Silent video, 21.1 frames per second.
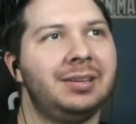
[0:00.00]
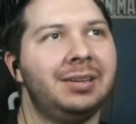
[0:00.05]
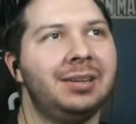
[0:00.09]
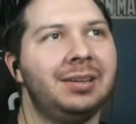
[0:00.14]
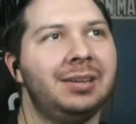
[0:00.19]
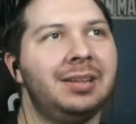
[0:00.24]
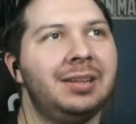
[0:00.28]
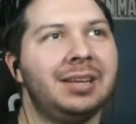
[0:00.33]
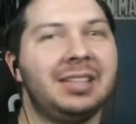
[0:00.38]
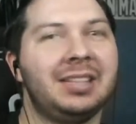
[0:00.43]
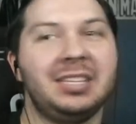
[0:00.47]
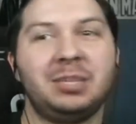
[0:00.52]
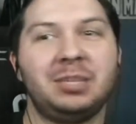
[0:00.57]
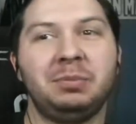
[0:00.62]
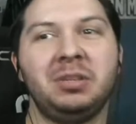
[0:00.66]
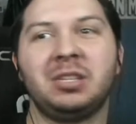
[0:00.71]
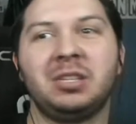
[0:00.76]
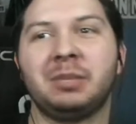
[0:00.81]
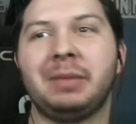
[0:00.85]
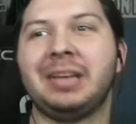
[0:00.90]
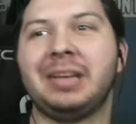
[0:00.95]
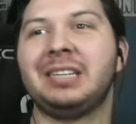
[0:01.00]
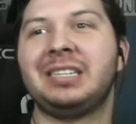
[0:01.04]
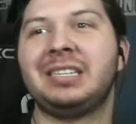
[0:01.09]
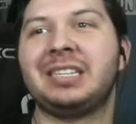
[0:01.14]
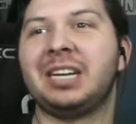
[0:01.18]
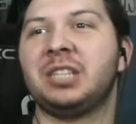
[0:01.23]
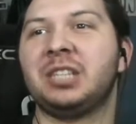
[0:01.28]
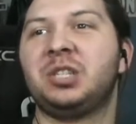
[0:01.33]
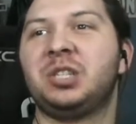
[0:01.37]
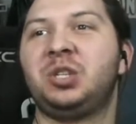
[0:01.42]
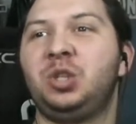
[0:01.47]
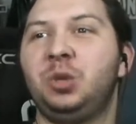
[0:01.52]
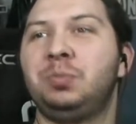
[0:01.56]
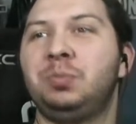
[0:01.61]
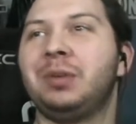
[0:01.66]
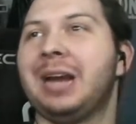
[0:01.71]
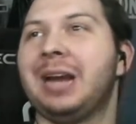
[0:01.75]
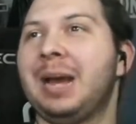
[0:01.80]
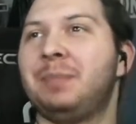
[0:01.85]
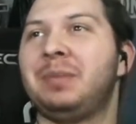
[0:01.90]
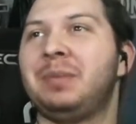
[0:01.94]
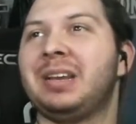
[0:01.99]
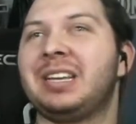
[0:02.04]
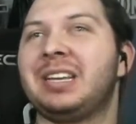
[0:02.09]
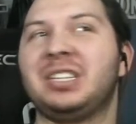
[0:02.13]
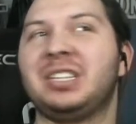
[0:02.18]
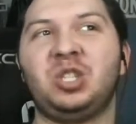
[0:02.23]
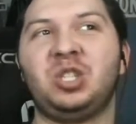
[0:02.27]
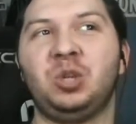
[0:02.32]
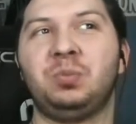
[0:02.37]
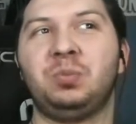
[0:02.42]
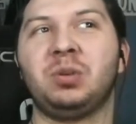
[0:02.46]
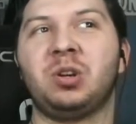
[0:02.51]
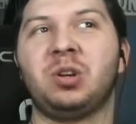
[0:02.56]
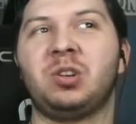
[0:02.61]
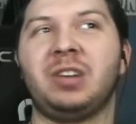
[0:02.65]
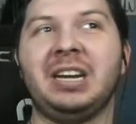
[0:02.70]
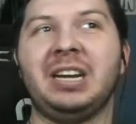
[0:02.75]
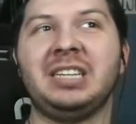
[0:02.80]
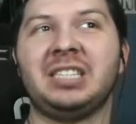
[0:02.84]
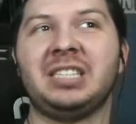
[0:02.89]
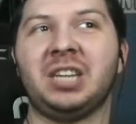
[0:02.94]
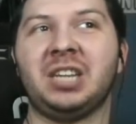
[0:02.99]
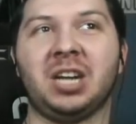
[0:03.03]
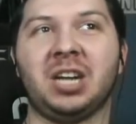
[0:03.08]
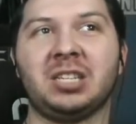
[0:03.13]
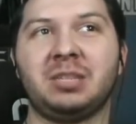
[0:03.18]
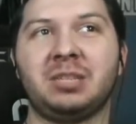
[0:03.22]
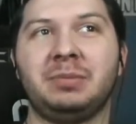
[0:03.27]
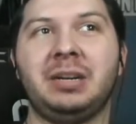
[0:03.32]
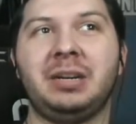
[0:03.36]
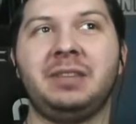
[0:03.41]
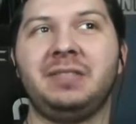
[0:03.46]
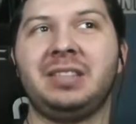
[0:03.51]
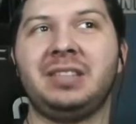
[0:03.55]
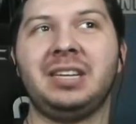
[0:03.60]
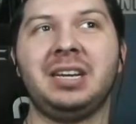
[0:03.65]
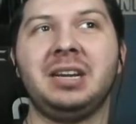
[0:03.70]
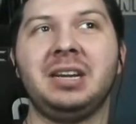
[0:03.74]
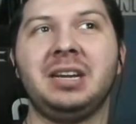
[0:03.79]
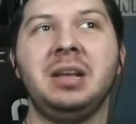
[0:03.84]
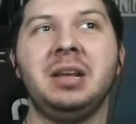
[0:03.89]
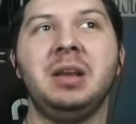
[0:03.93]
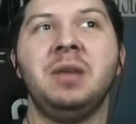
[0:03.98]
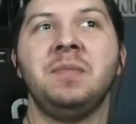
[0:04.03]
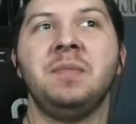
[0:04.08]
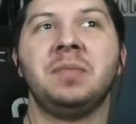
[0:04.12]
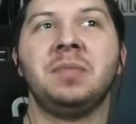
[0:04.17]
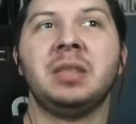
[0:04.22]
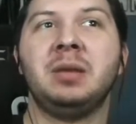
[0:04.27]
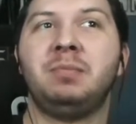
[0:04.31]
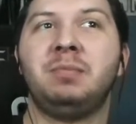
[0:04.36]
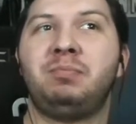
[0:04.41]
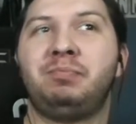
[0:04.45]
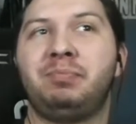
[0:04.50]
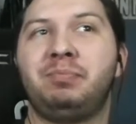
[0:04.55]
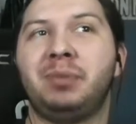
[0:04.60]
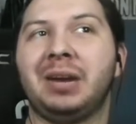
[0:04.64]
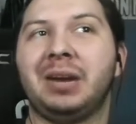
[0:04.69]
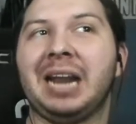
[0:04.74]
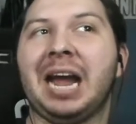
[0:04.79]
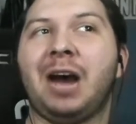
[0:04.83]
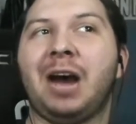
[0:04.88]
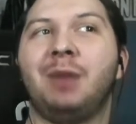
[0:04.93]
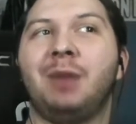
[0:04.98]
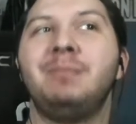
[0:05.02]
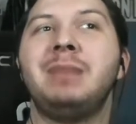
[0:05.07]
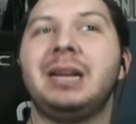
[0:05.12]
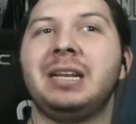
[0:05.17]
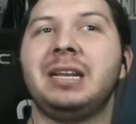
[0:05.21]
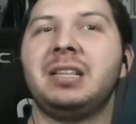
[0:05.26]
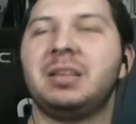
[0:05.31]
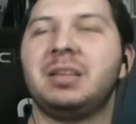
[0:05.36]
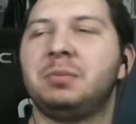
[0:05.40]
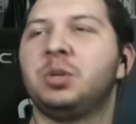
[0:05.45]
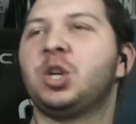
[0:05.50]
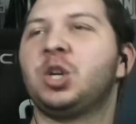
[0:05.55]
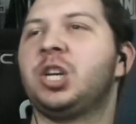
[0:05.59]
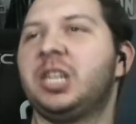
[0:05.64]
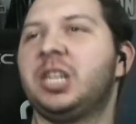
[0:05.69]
Like this music makes it sound super epic and super crazy and awesome and everything, but how many of them are gonna